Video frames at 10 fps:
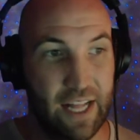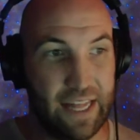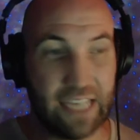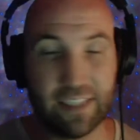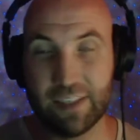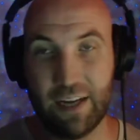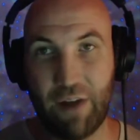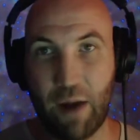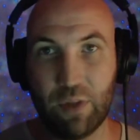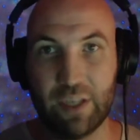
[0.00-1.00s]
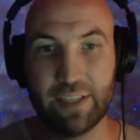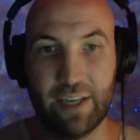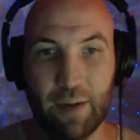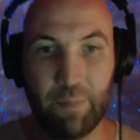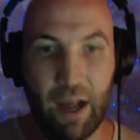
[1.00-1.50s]
that's the stuff I'm really
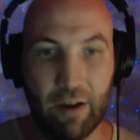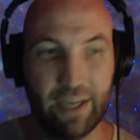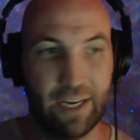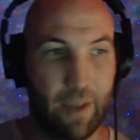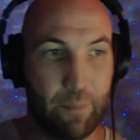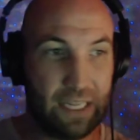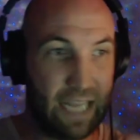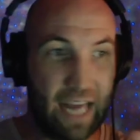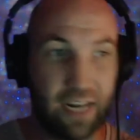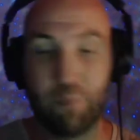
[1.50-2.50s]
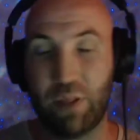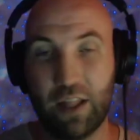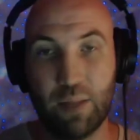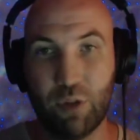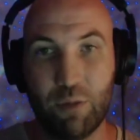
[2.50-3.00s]
excited about, and it kind of
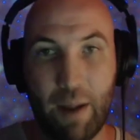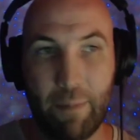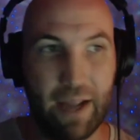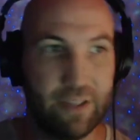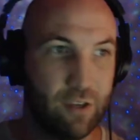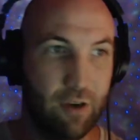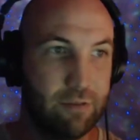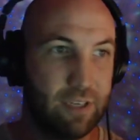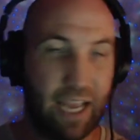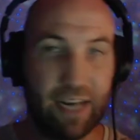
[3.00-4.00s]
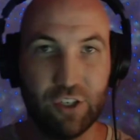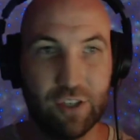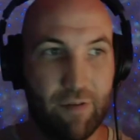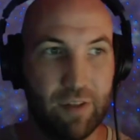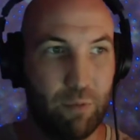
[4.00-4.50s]
completely blew my mind. So to kind of just
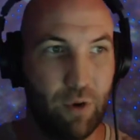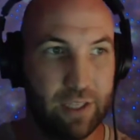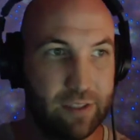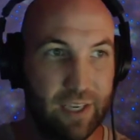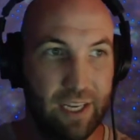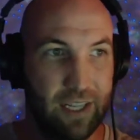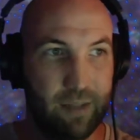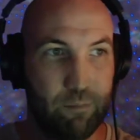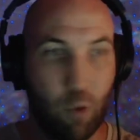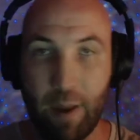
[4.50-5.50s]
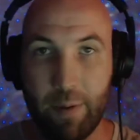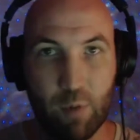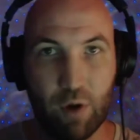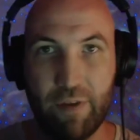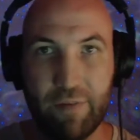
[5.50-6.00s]
cover the points, more, maybe
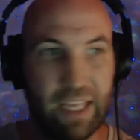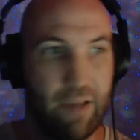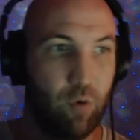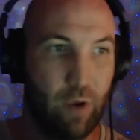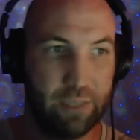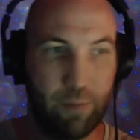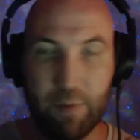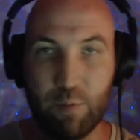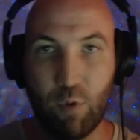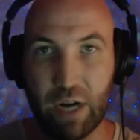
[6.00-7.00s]
more Veve giveaways, maybe more